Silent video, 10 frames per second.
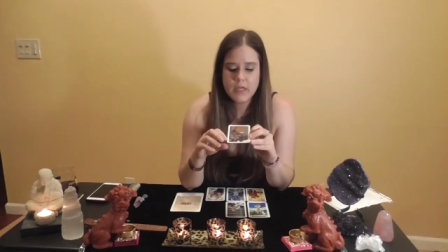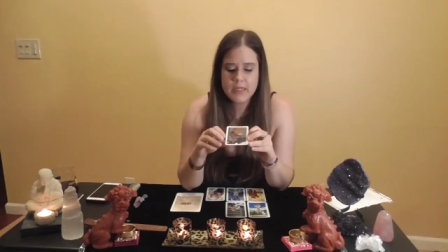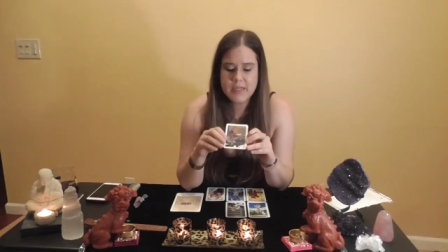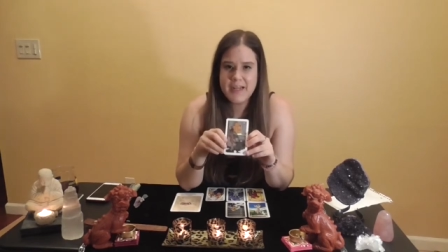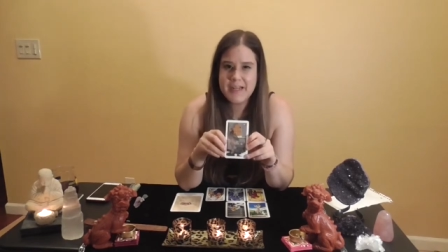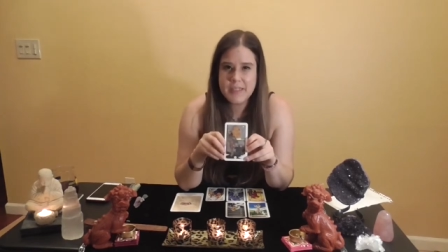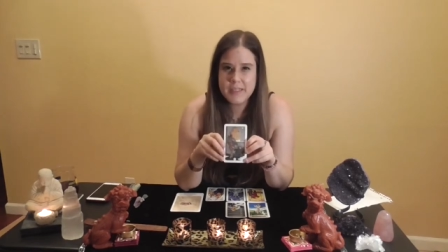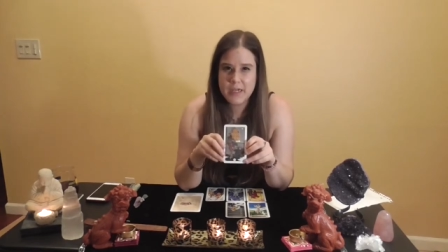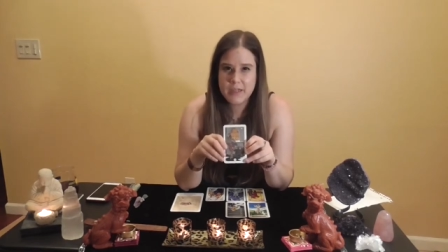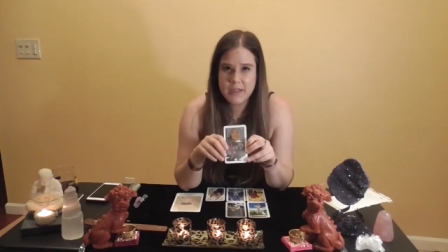It's not
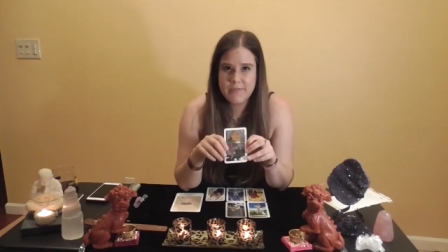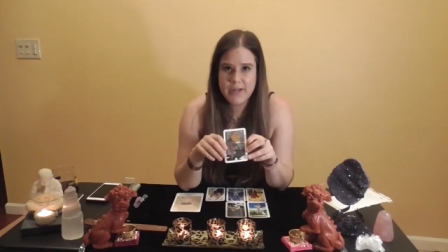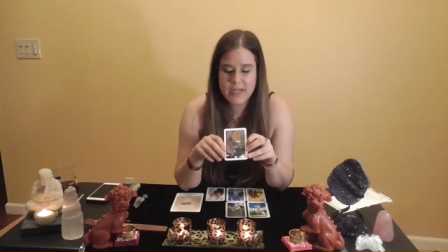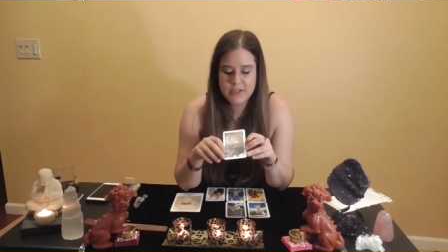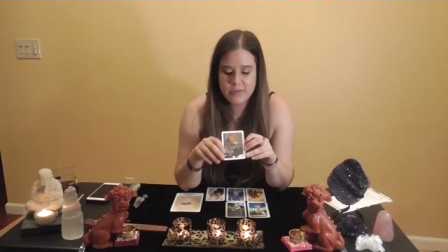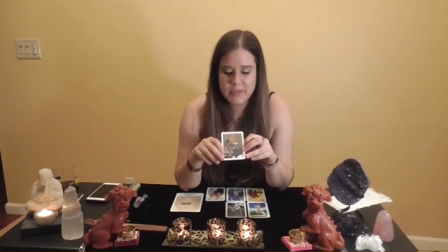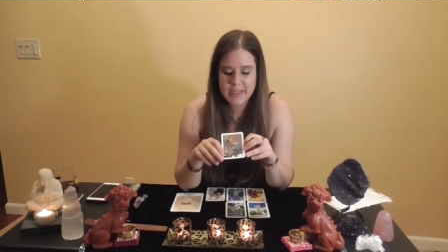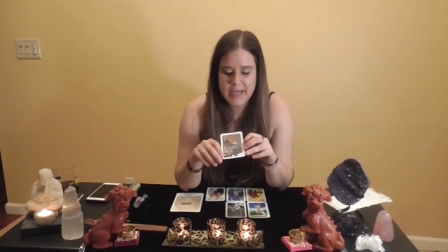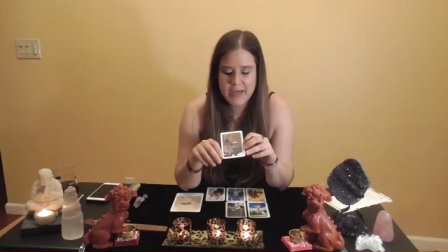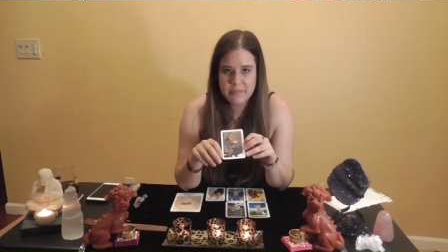necessarily financial, but
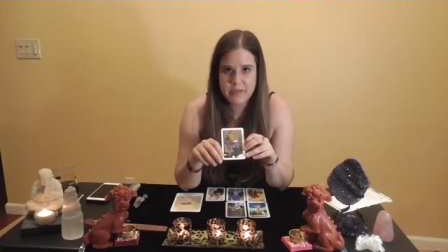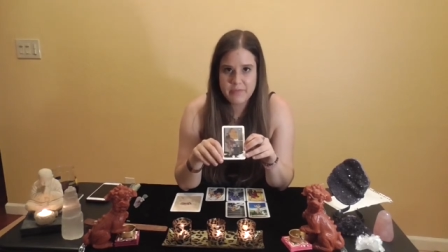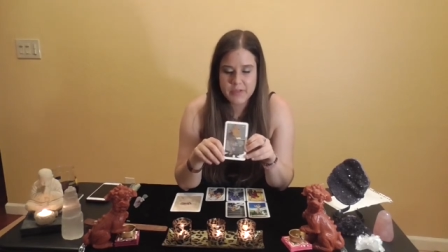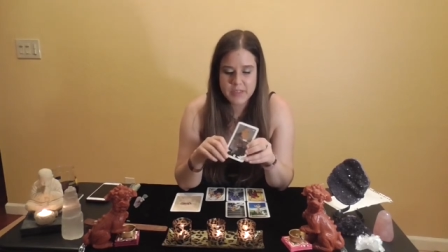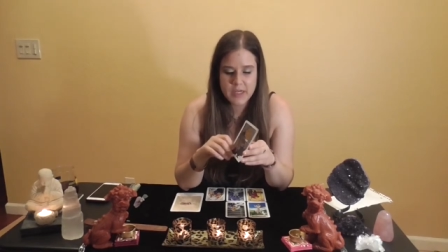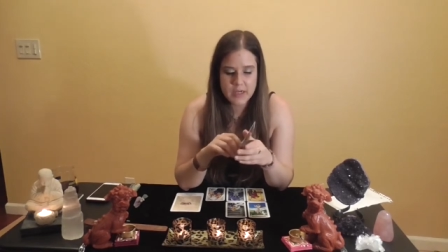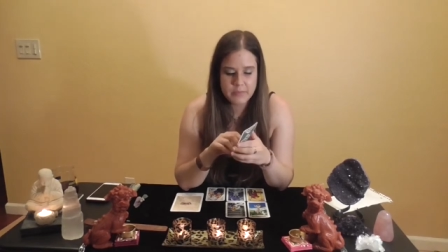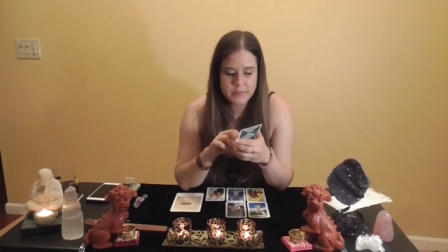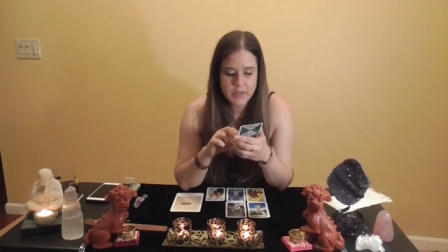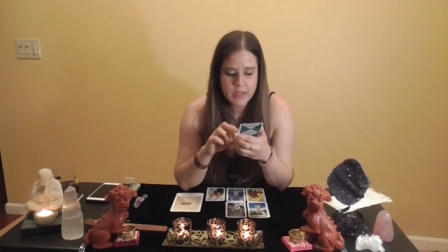it can be for
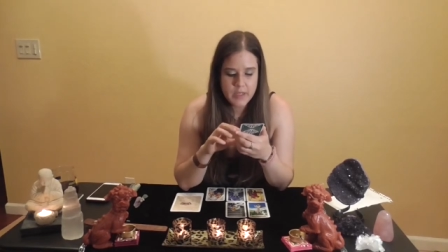some.